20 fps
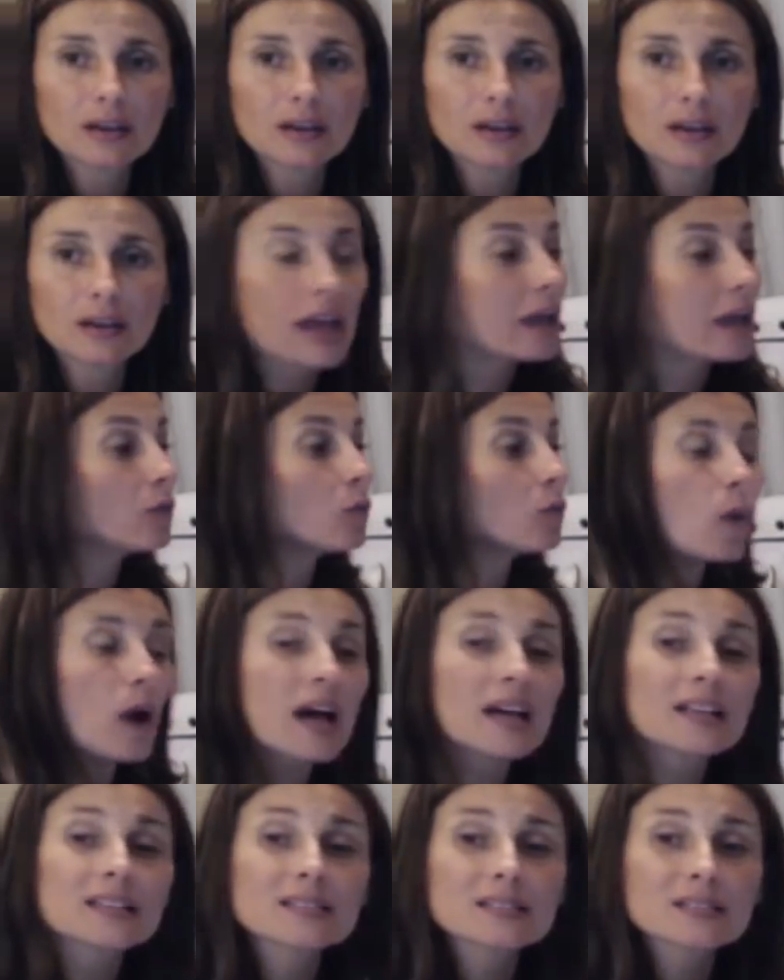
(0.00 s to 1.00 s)
and
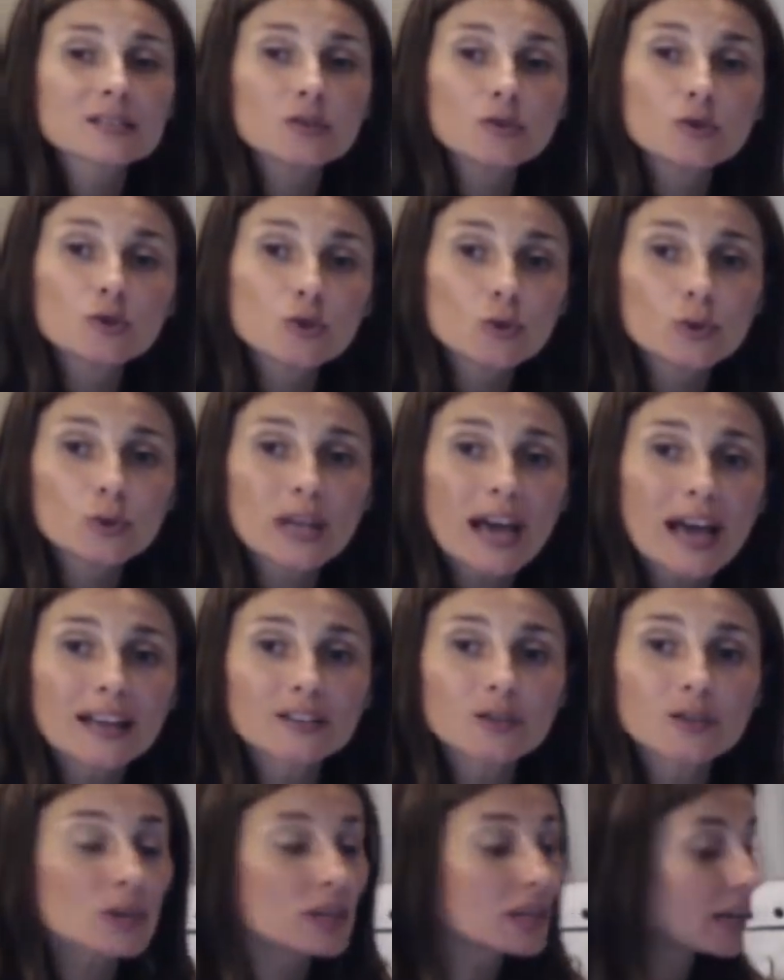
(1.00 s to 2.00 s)
once you do that,
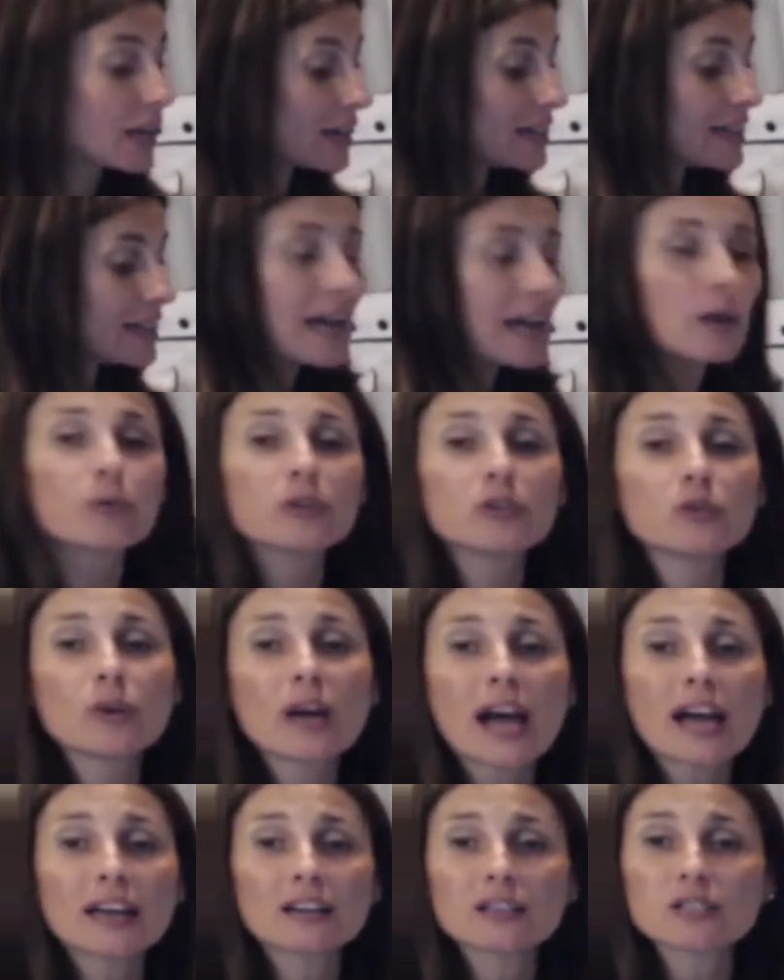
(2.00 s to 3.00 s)
you're going to connect with your
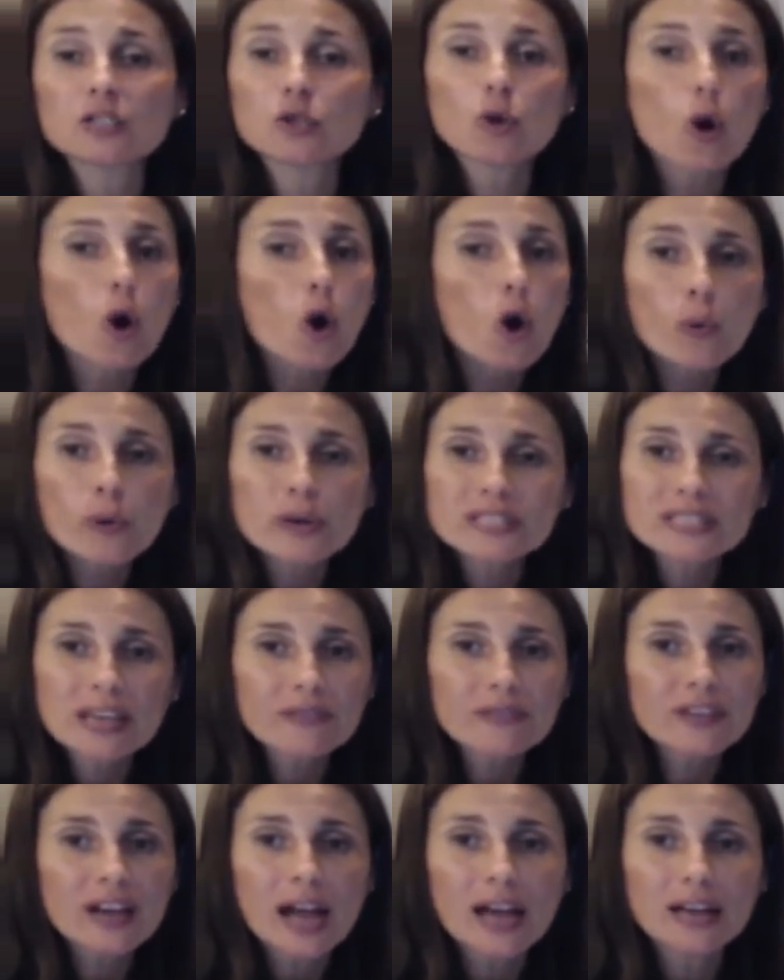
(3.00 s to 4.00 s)
guidance. You always
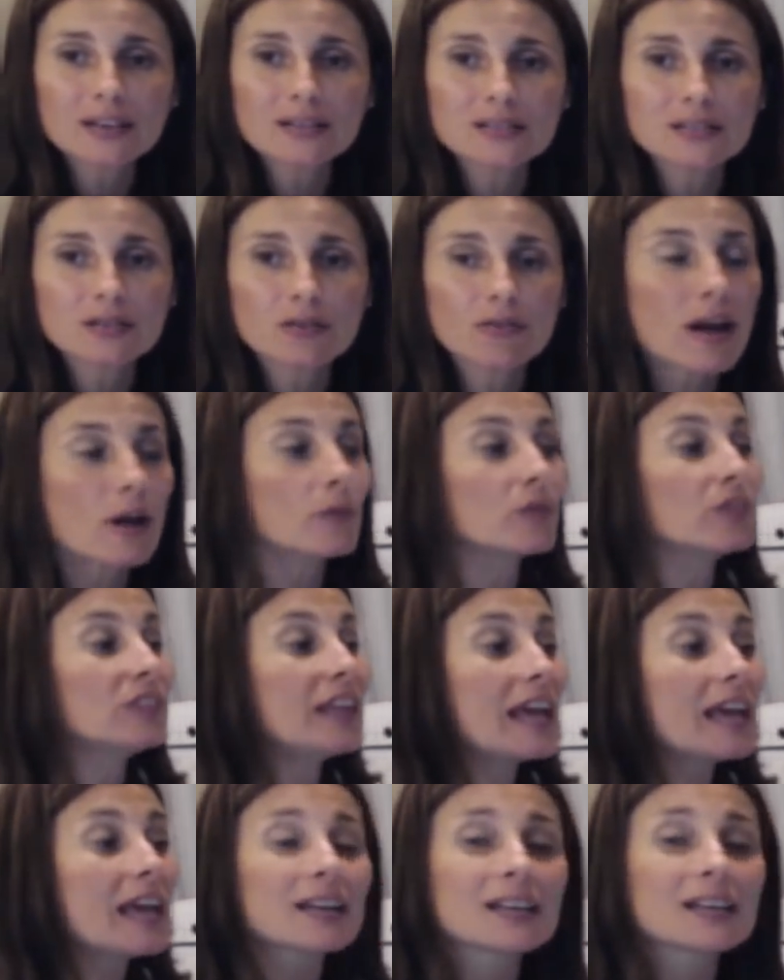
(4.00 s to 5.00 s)
have guidance around.
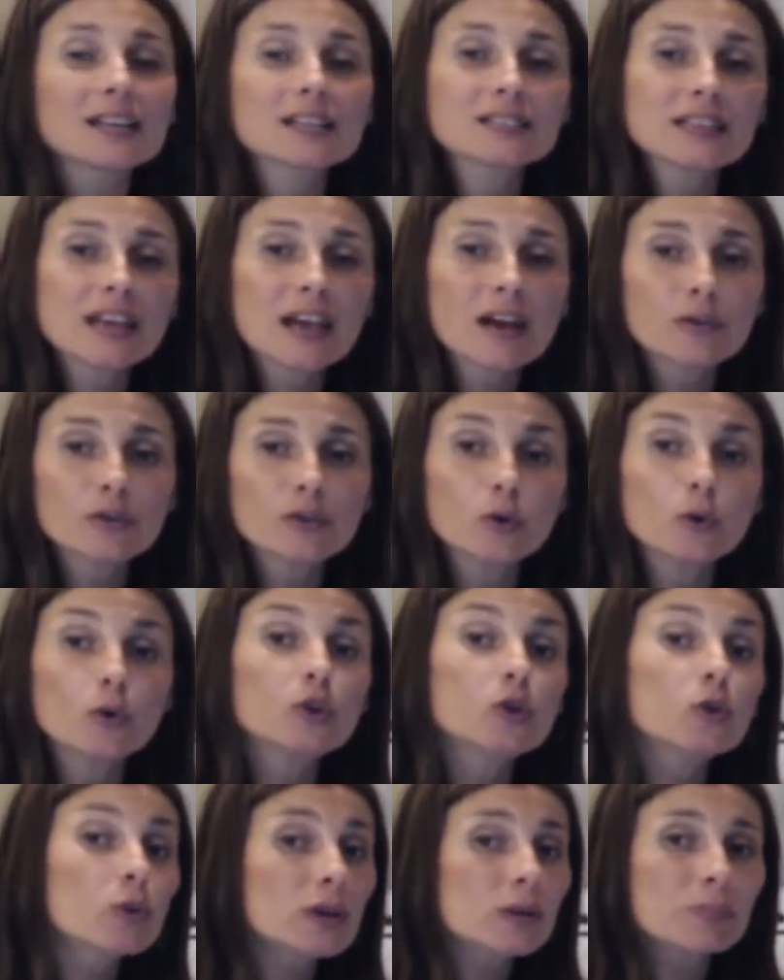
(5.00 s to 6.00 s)
They're going to tell you,
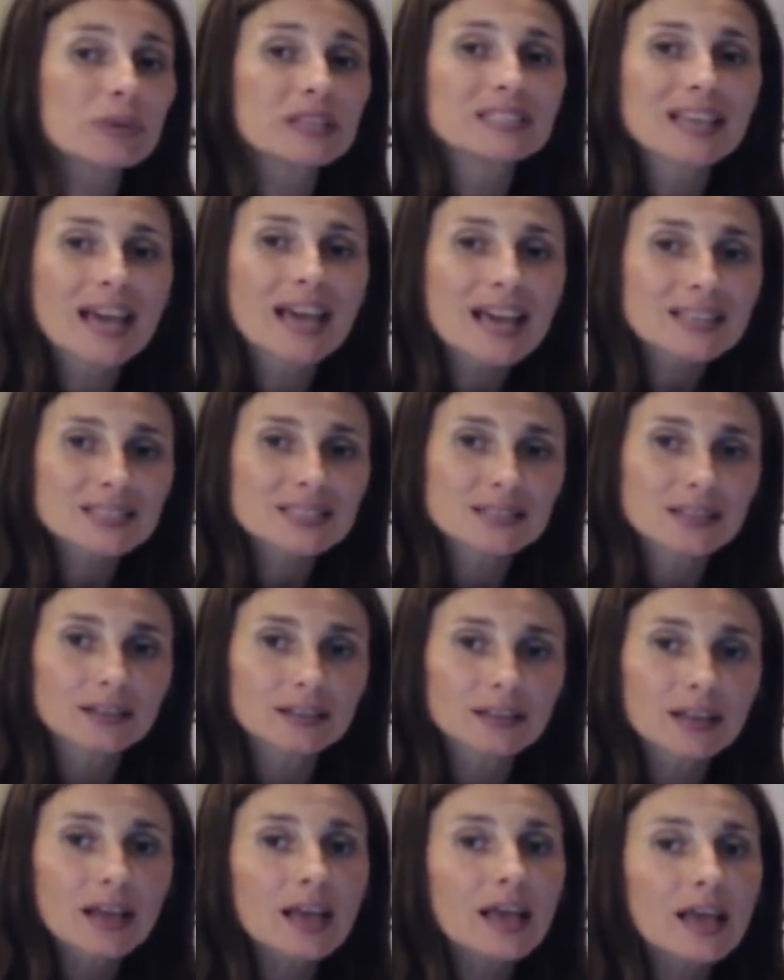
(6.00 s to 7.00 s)
you're going to be tested.